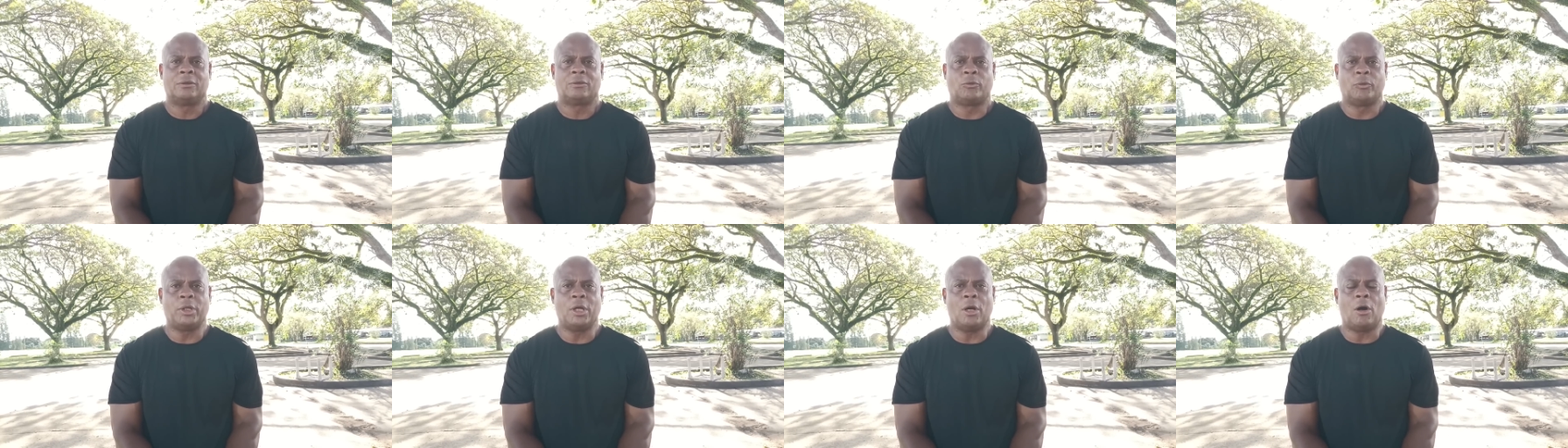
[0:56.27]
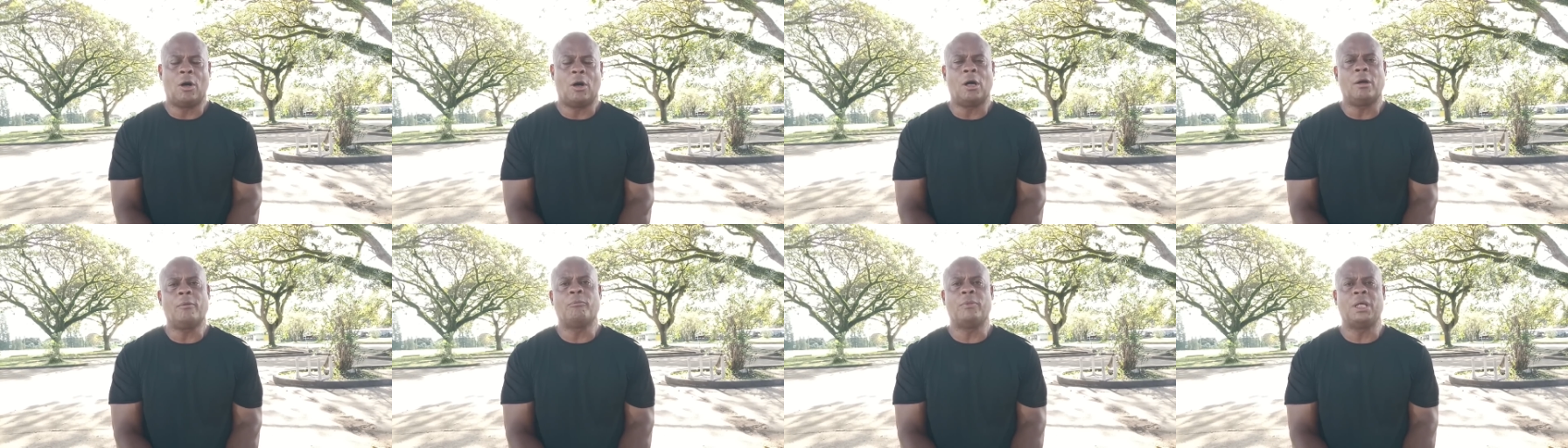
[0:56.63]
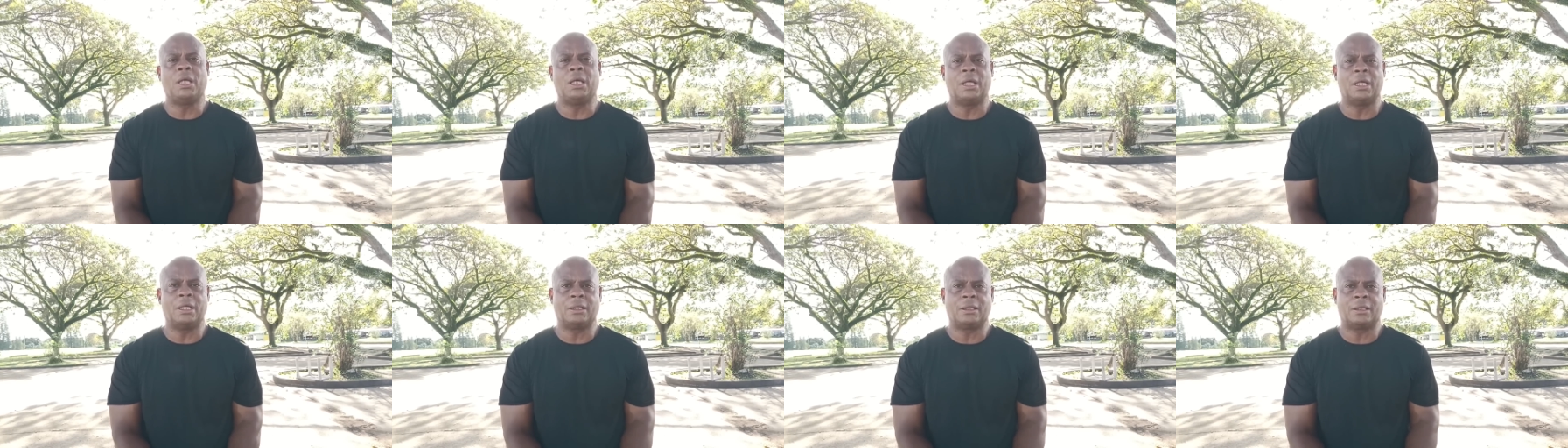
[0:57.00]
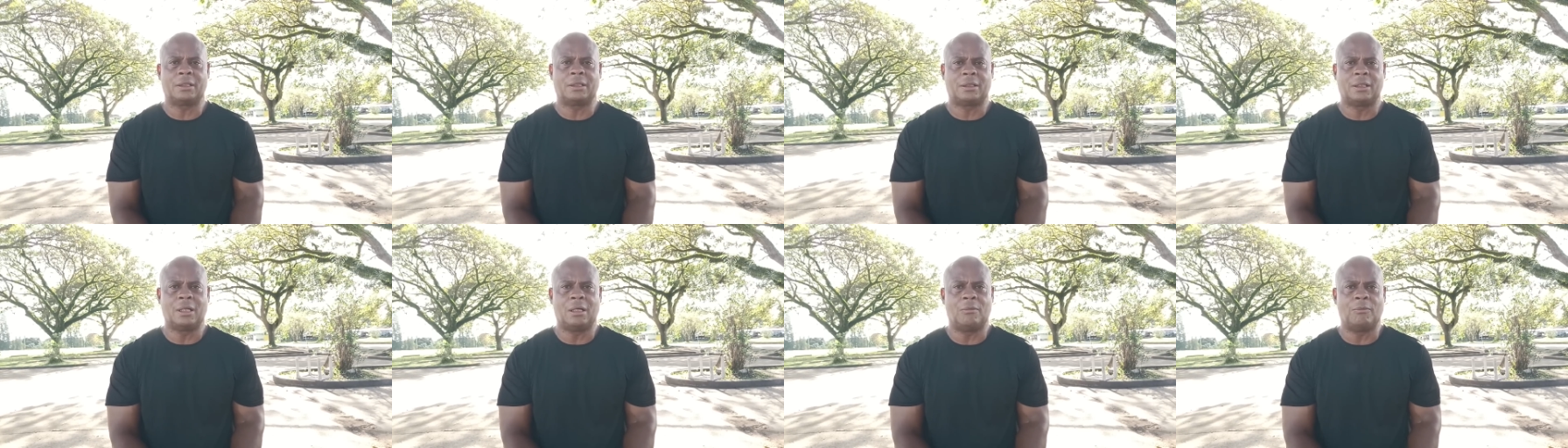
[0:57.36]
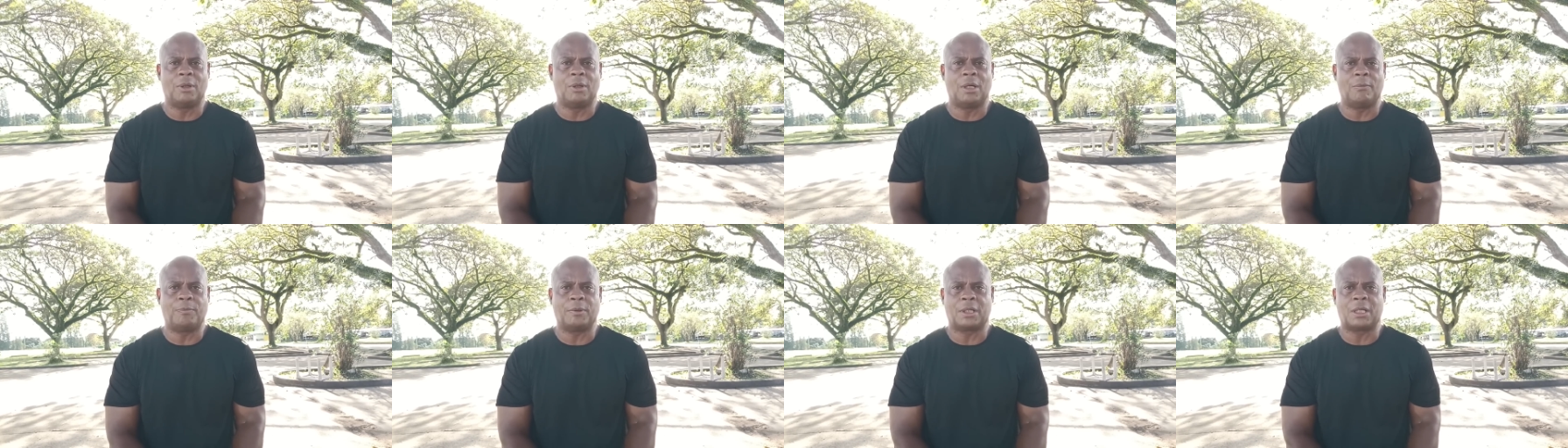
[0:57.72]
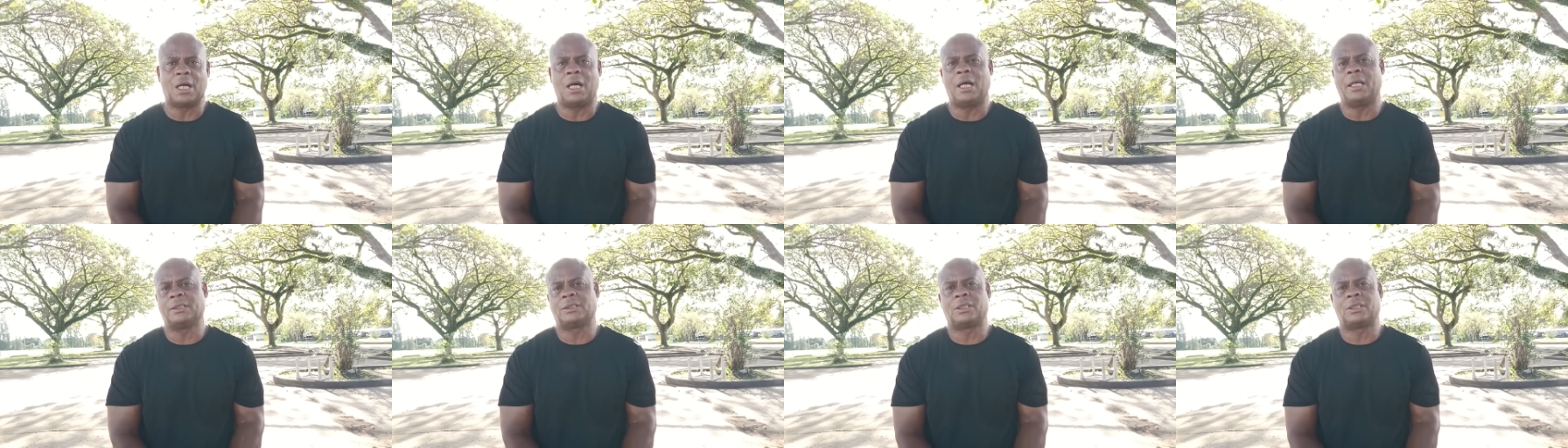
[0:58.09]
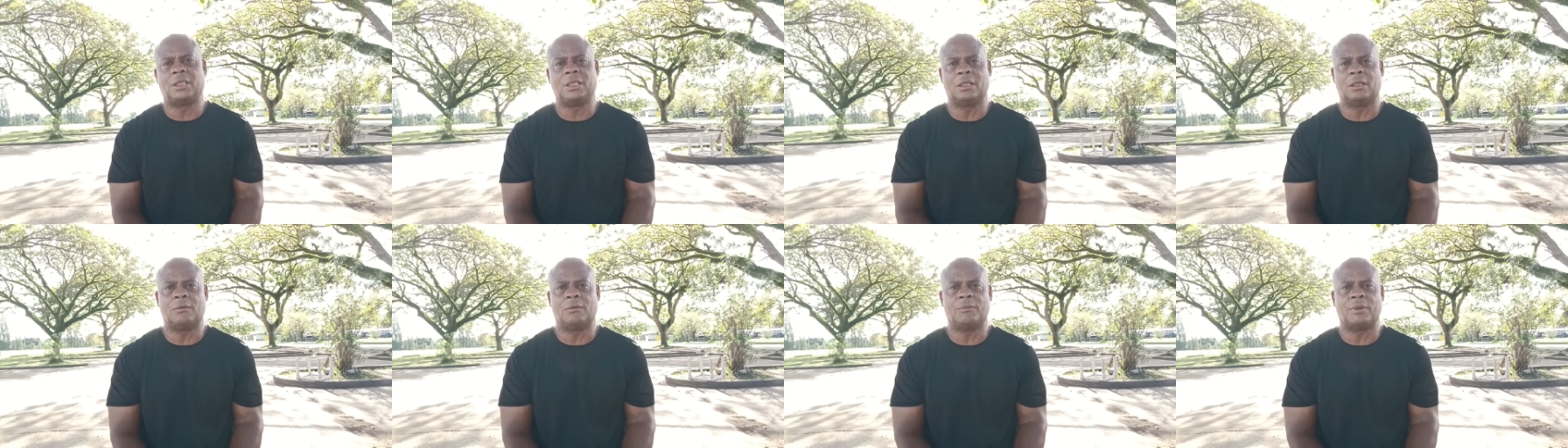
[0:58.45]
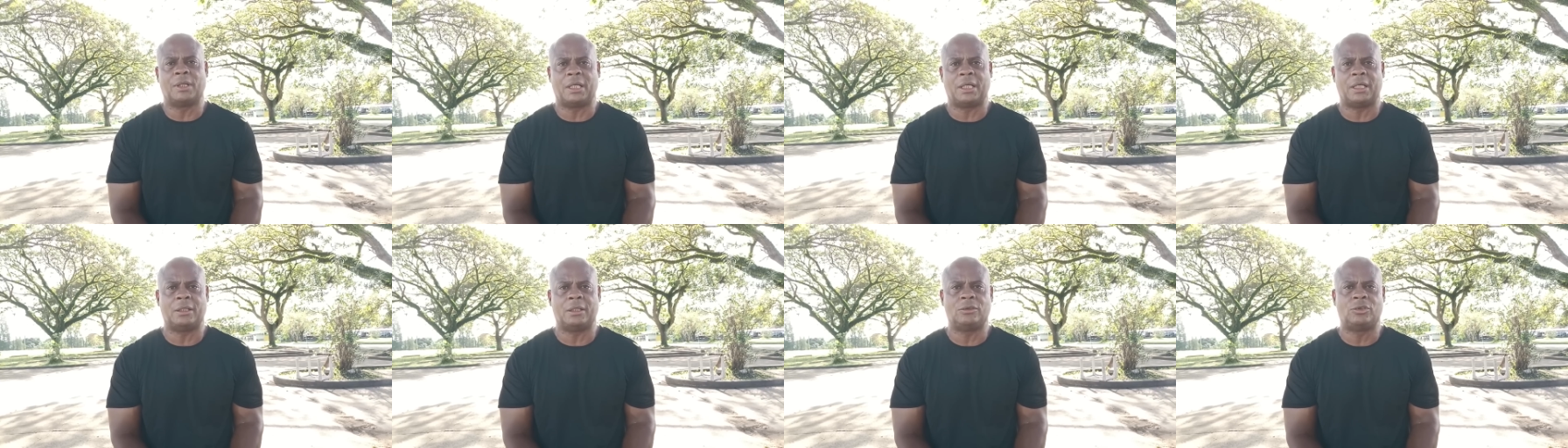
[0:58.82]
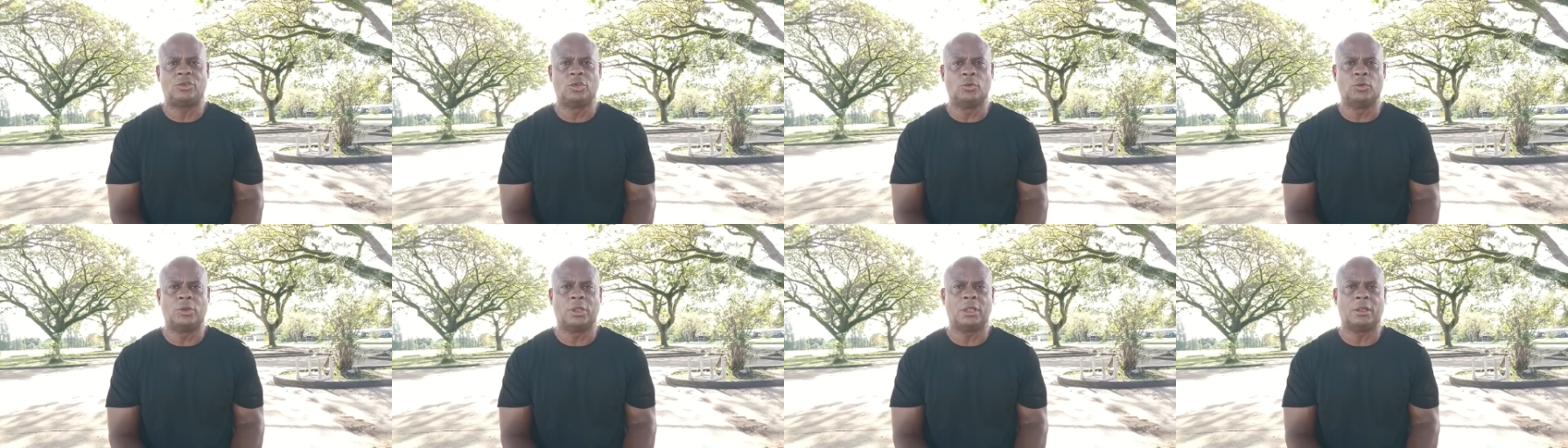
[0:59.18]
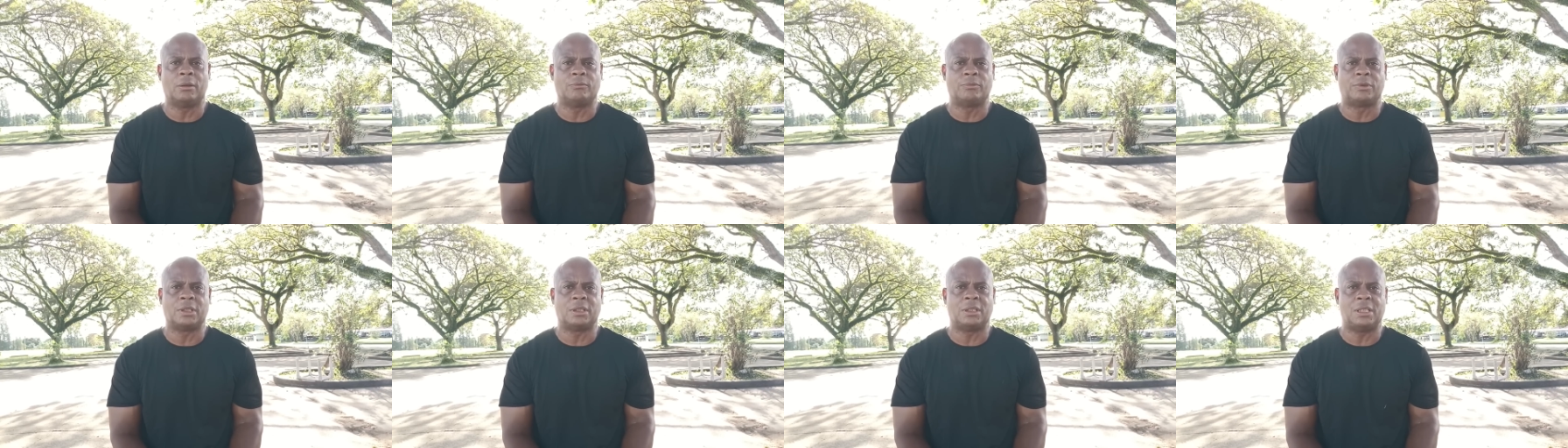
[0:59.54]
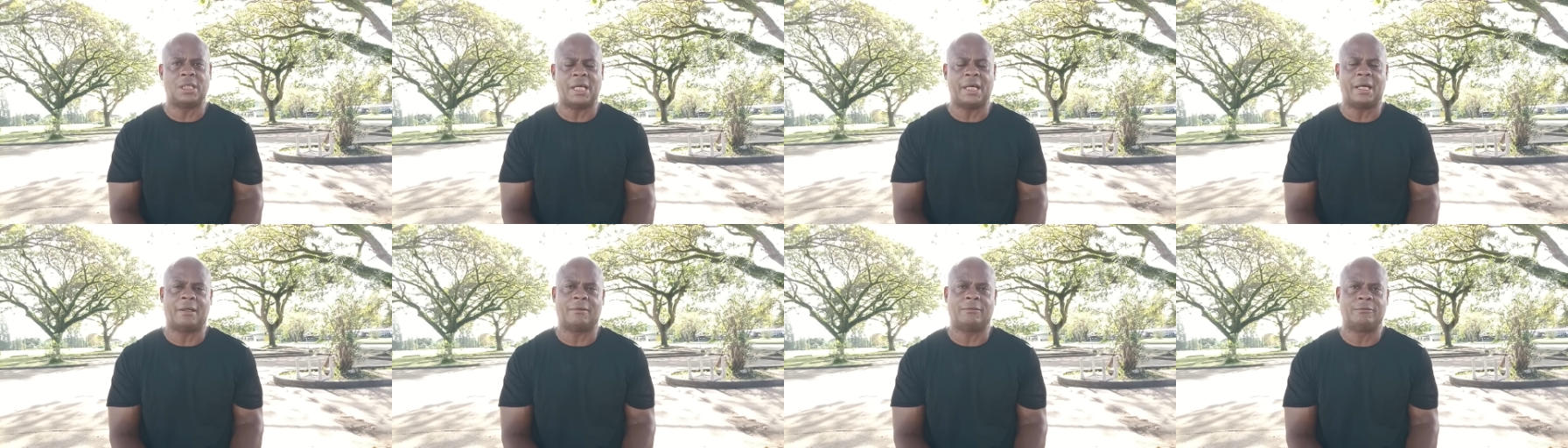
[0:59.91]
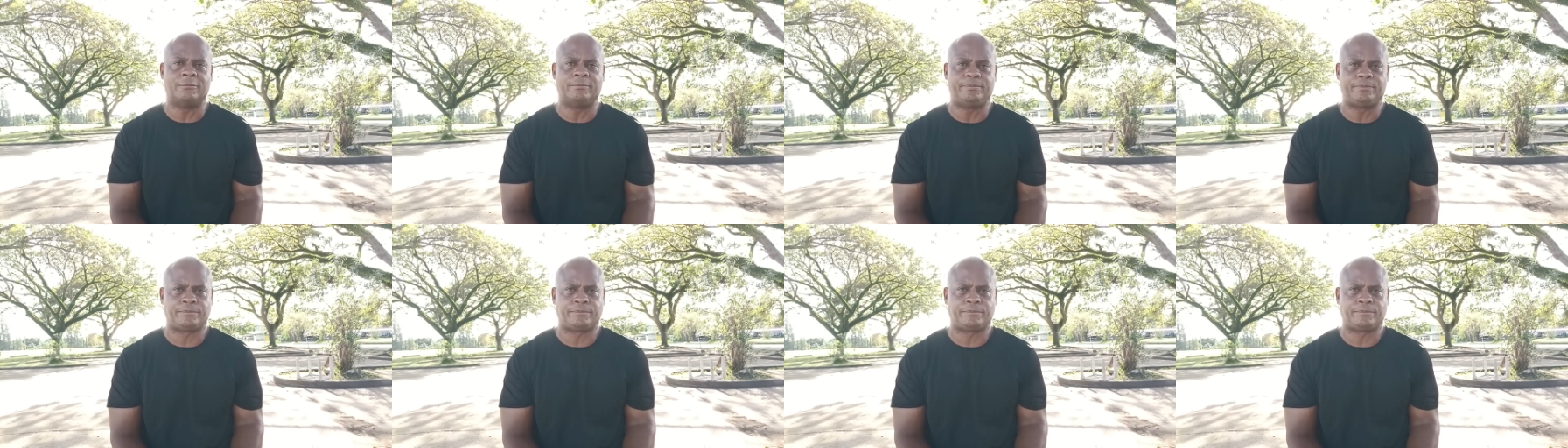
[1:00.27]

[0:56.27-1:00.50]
Three armed men come up, accost him, and shoot him to death.